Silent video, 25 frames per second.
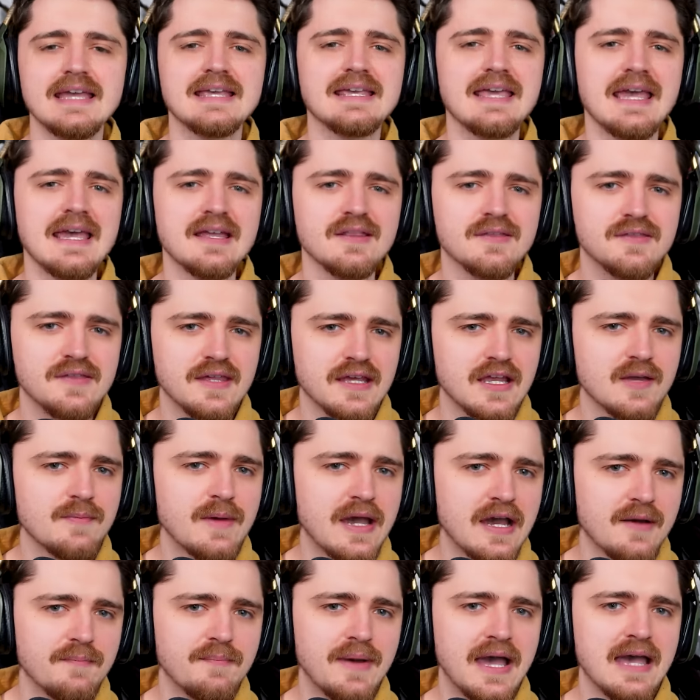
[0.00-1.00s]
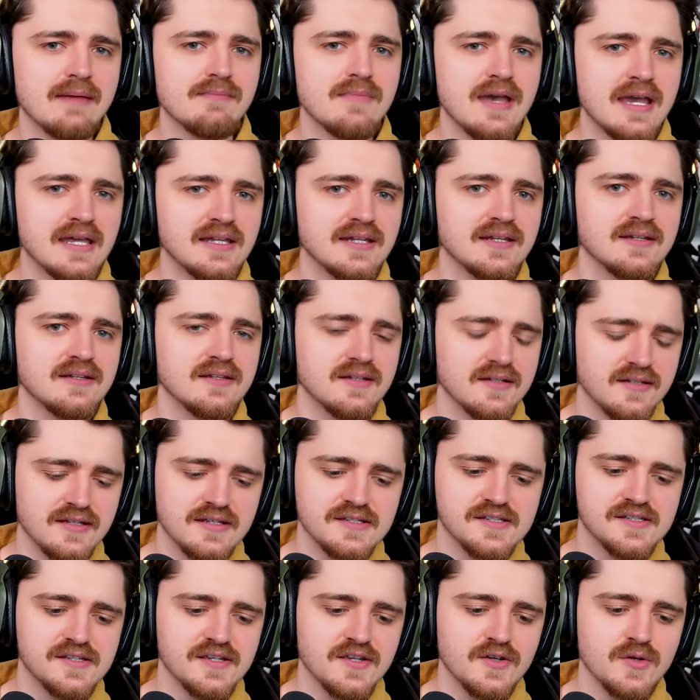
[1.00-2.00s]
Again, think about Batman in the
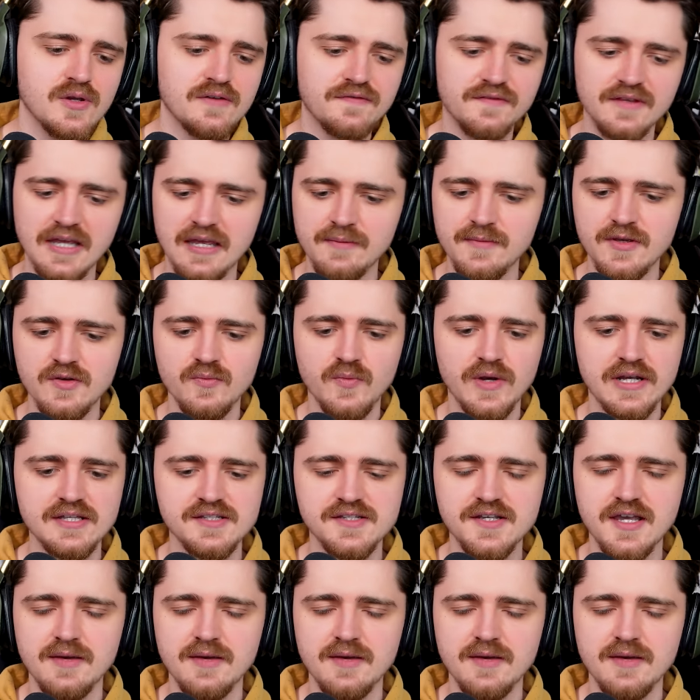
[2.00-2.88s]
DCU. If Damian Wayne's